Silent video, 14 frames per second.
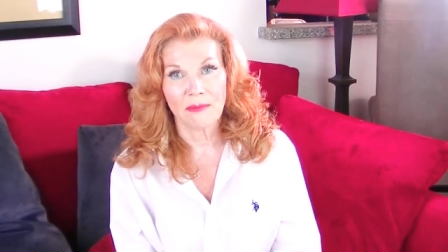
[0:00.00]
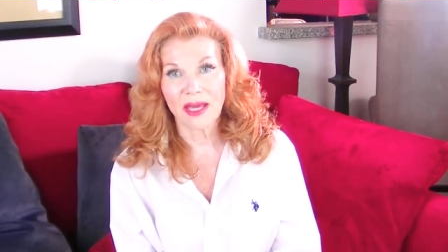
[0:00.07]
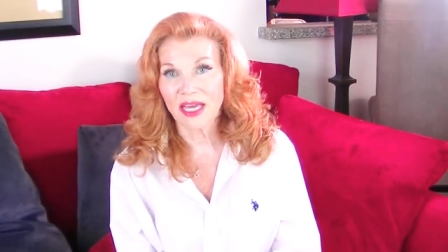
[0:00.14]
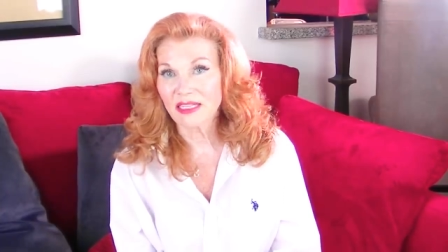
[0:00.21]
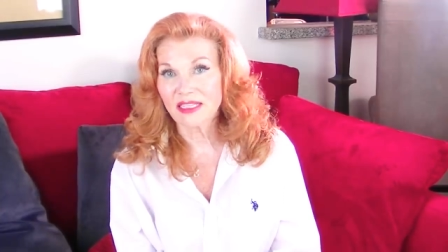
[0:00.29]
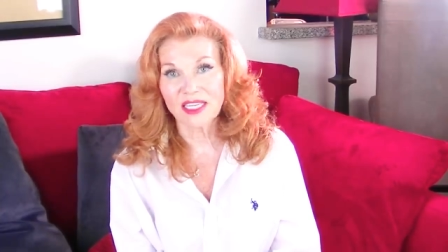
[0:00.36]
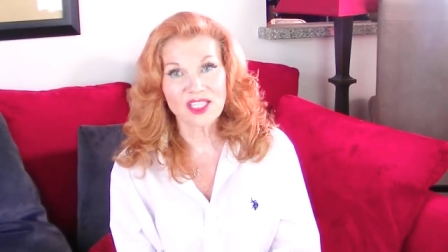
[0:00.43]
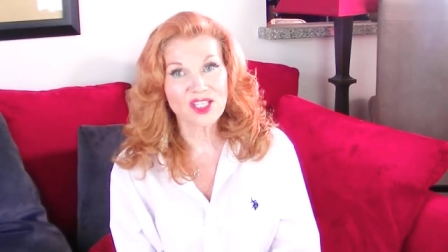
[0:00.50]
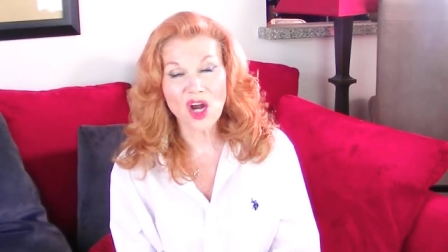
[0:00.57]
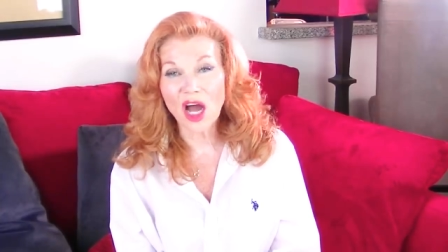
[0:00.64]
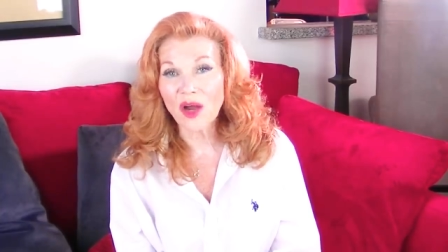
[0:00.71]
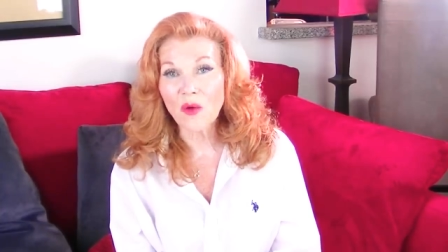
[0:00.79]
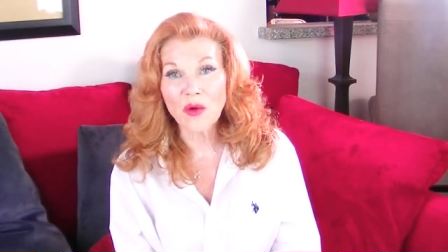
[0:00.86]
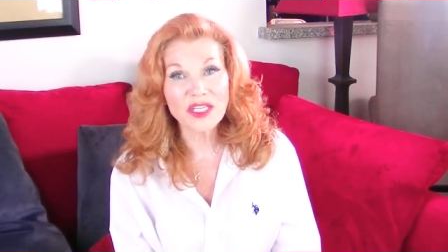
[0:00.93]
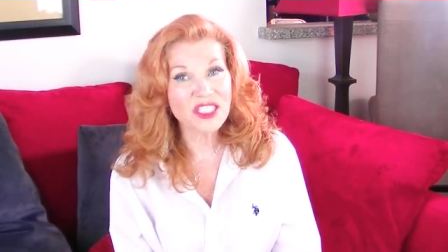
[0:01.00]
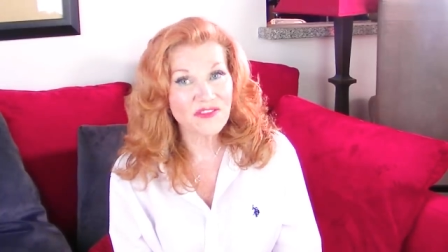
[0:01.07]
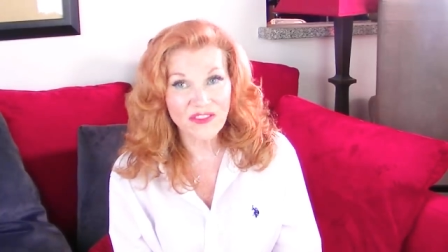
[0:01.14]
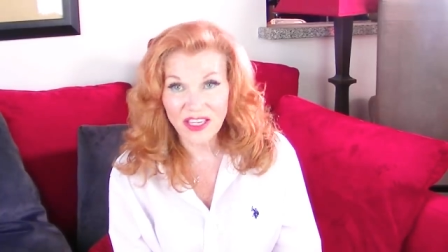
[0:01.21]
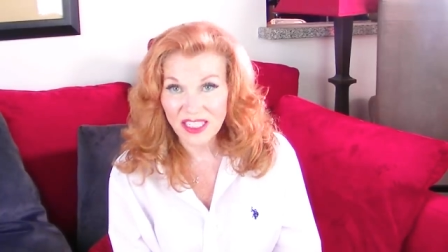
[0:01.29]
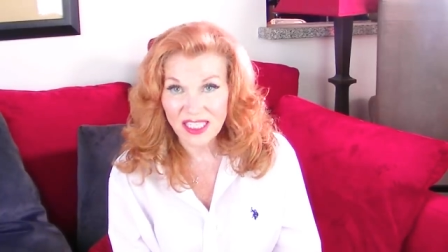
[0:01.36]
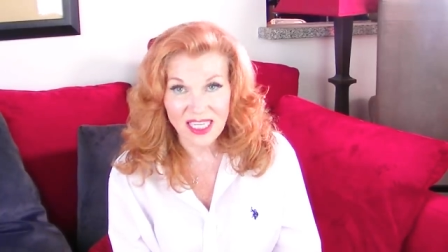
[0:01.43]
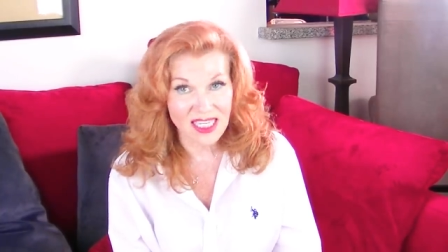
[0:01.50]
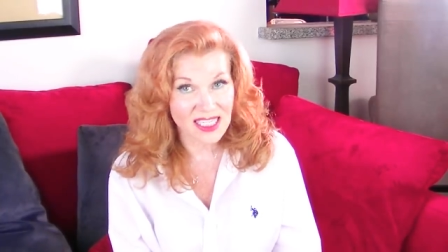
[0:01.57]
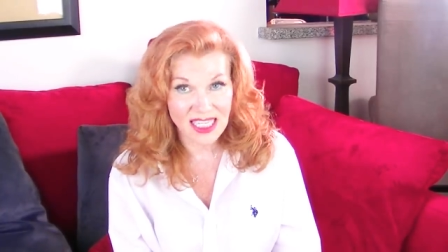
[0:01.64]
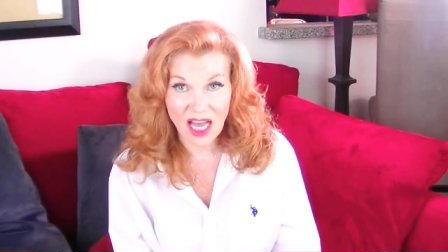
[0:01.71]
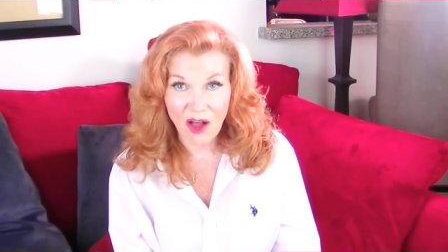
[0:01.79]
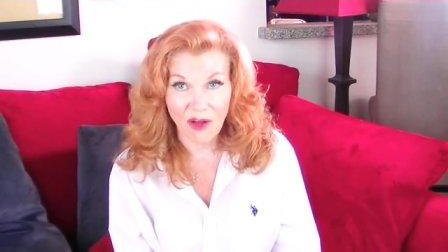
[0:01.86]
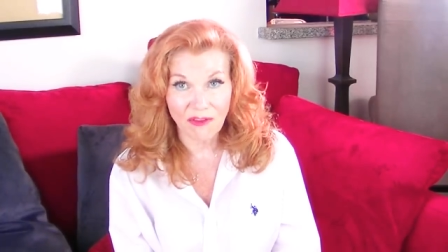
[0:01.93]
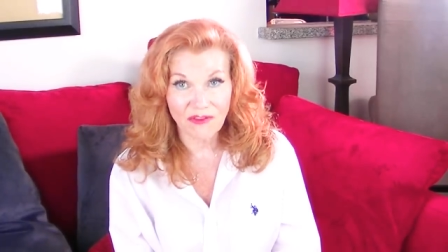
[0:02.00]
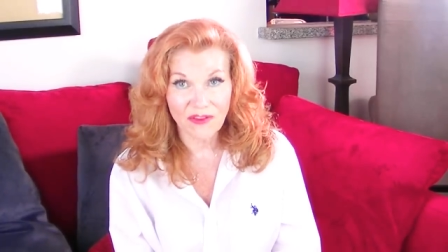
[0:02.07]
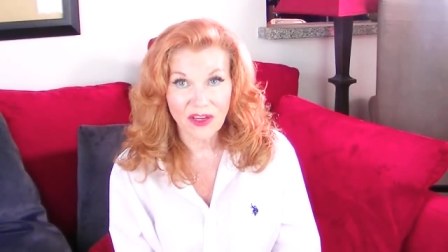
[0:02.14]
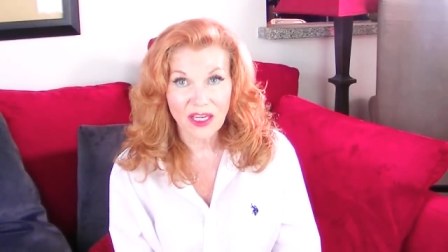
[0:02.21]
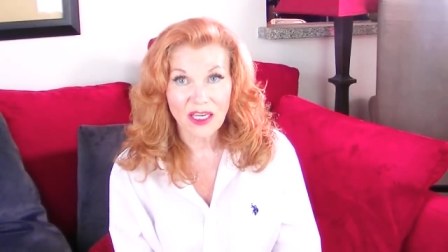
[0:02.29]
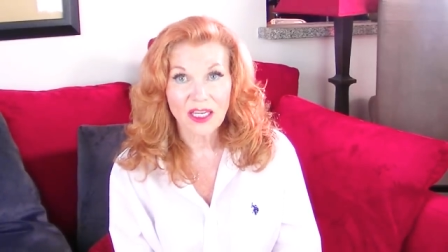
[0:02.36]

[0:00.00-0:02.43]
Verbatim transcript: because it's not going to fix itself.